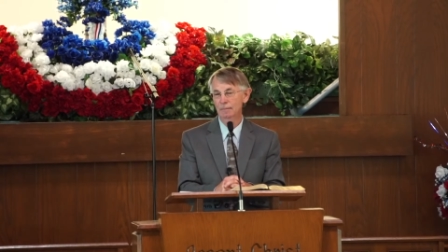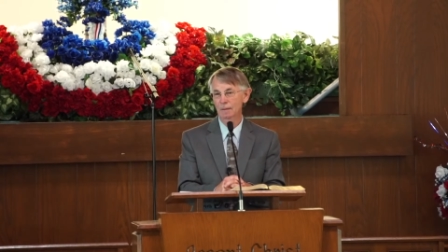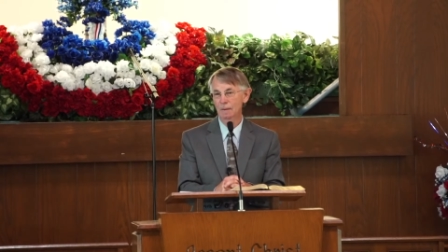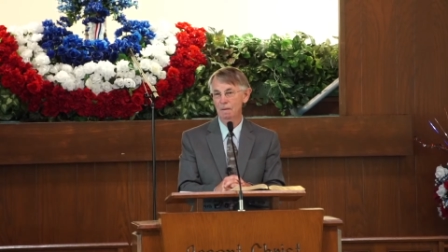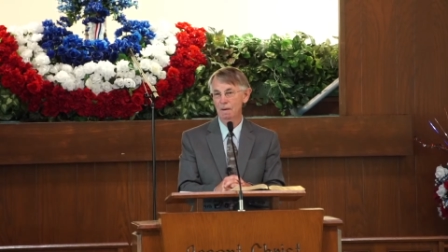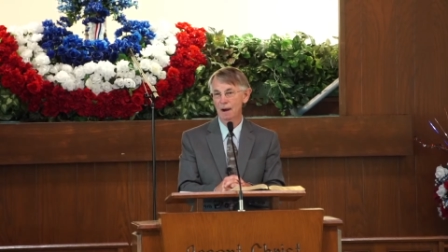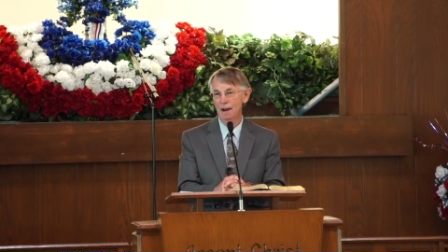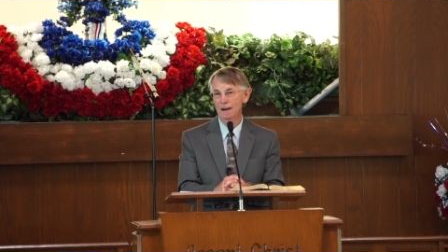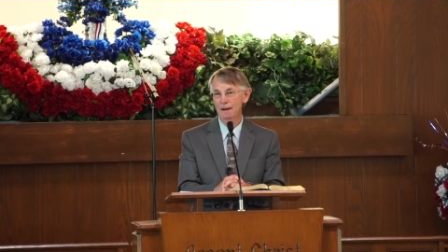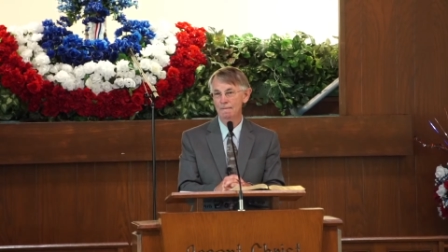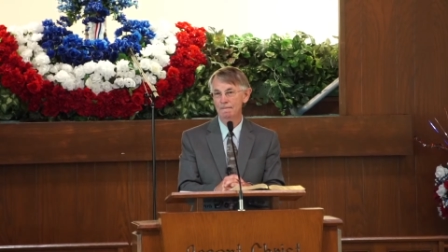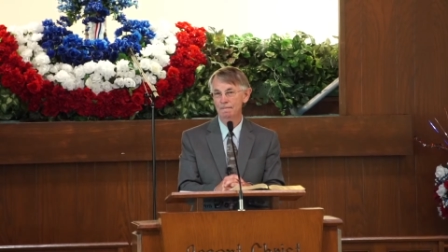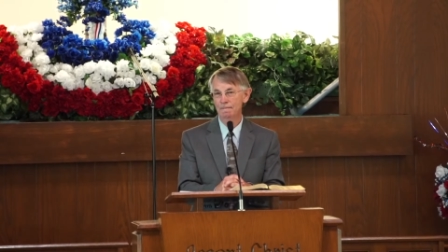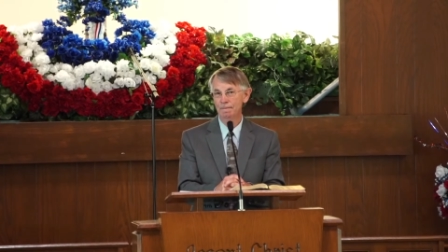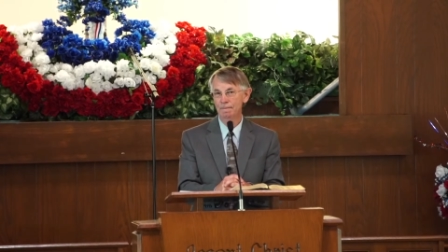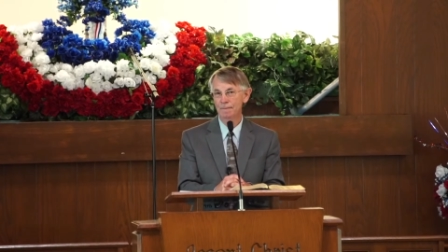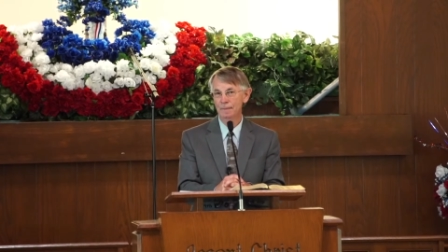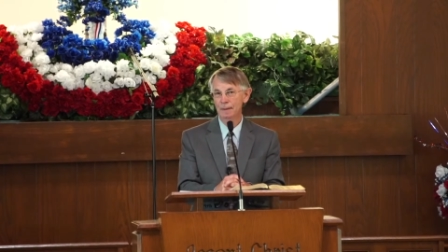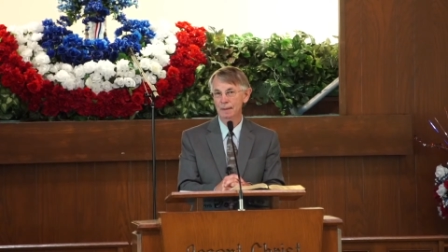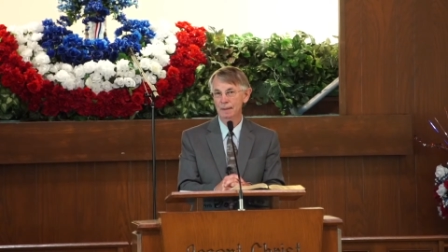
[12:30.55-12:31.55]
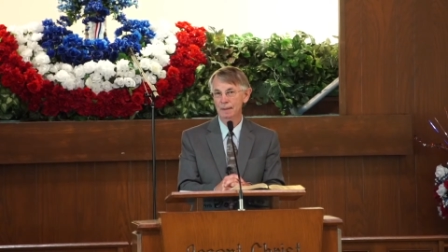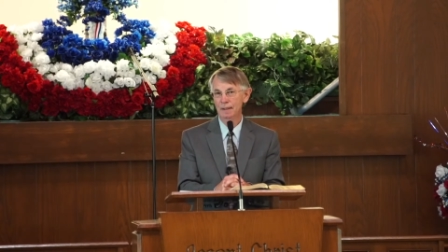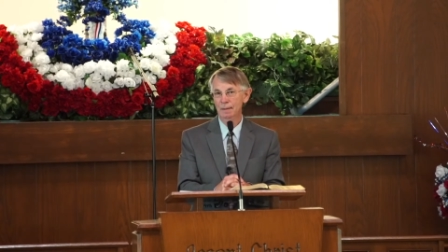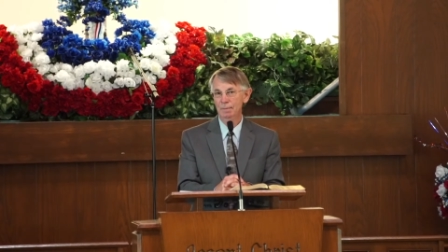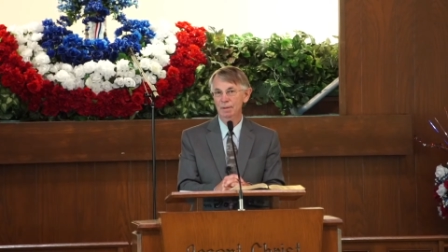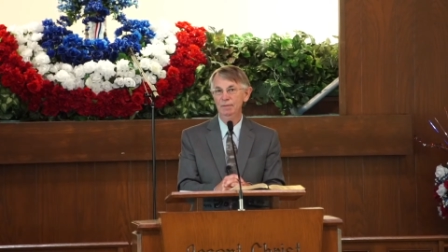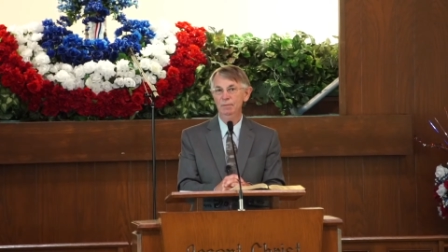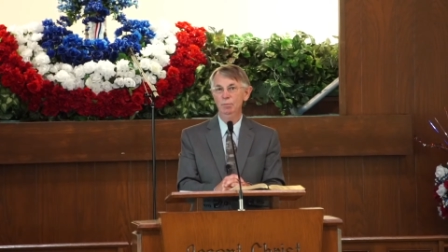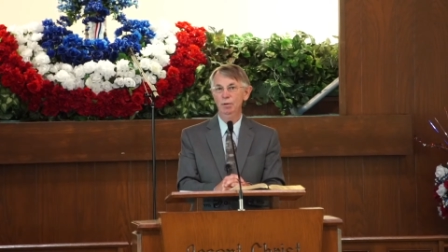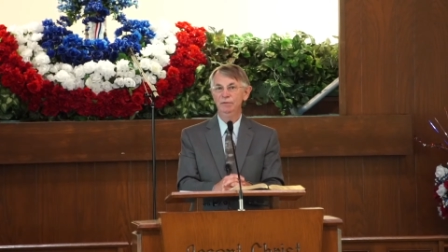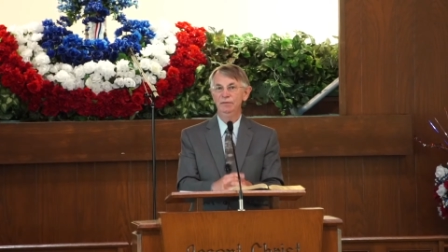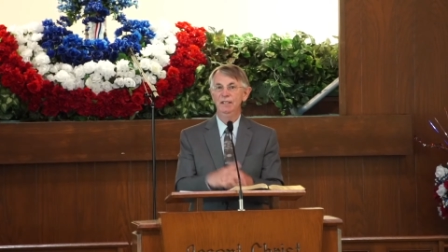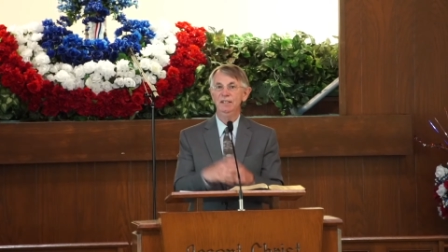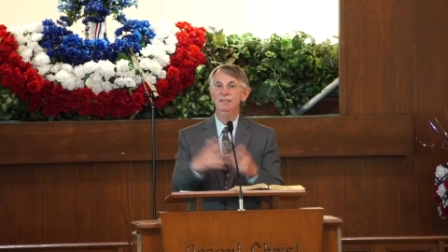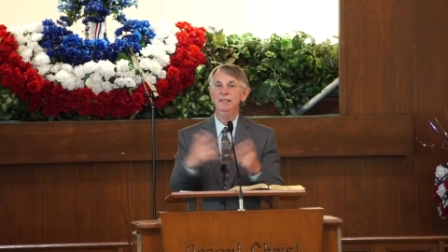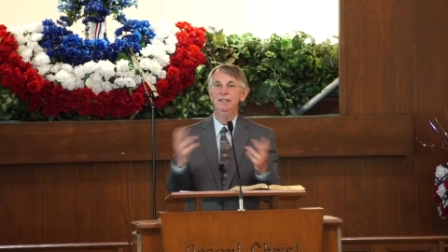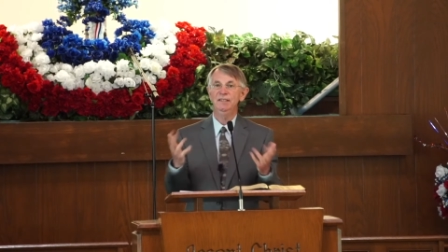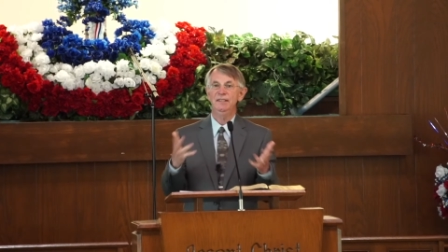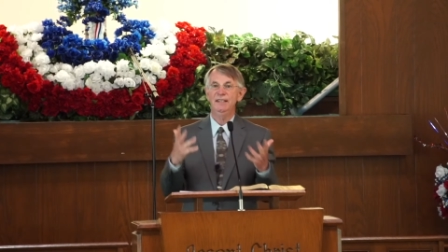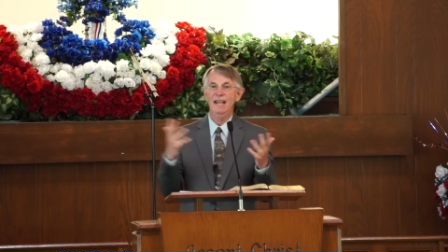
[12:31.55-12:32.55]
All right? But, but
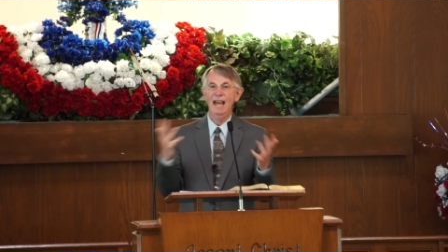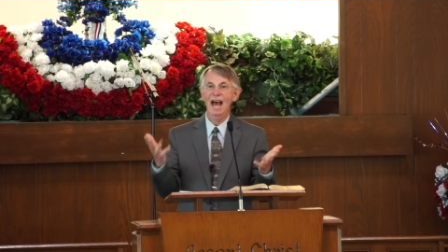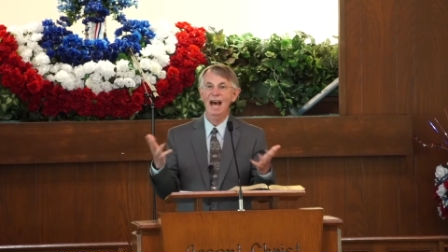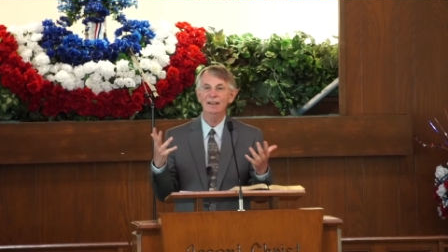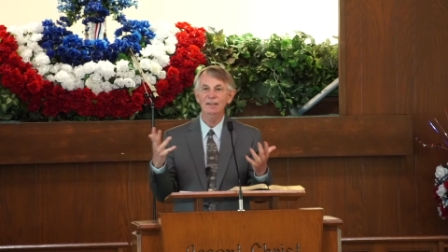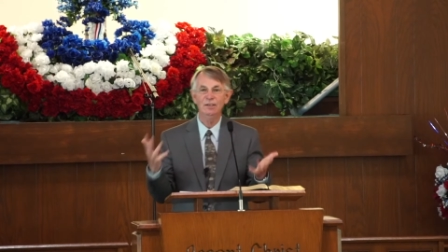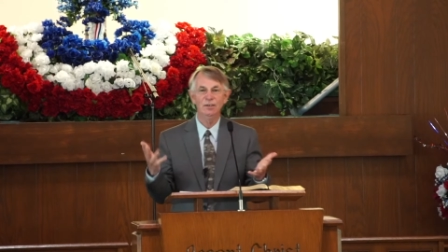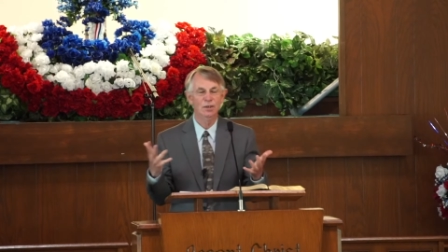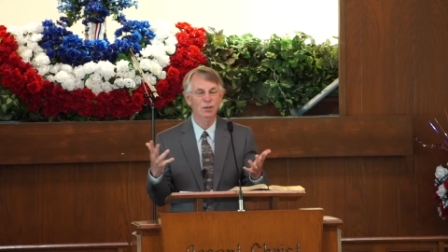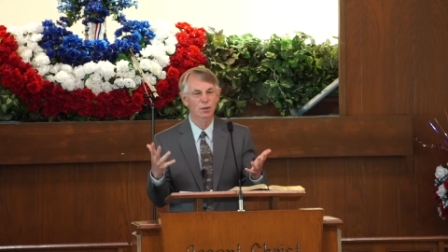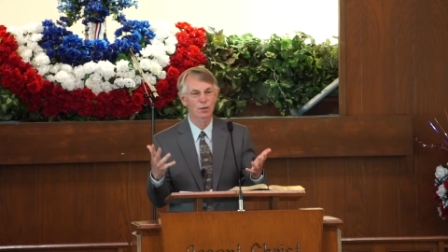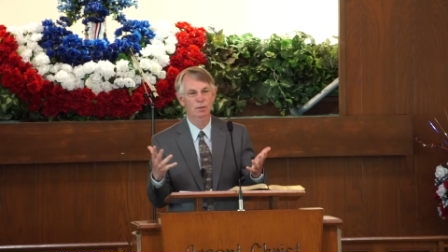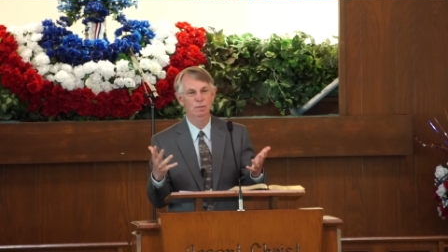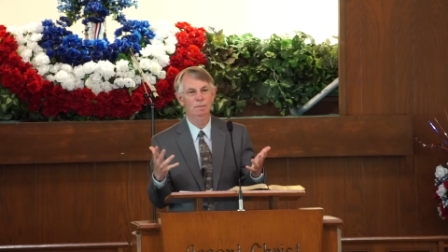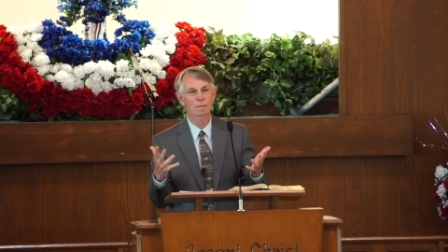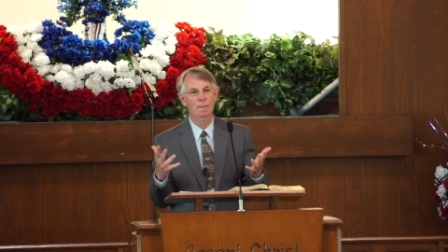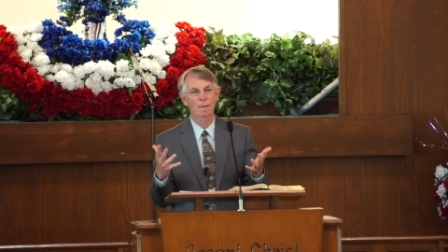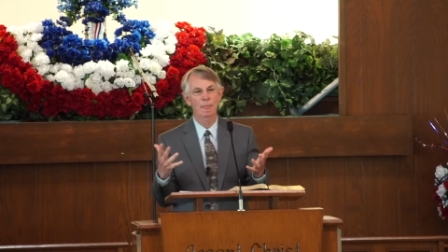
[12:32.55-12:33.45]
this is the attitude.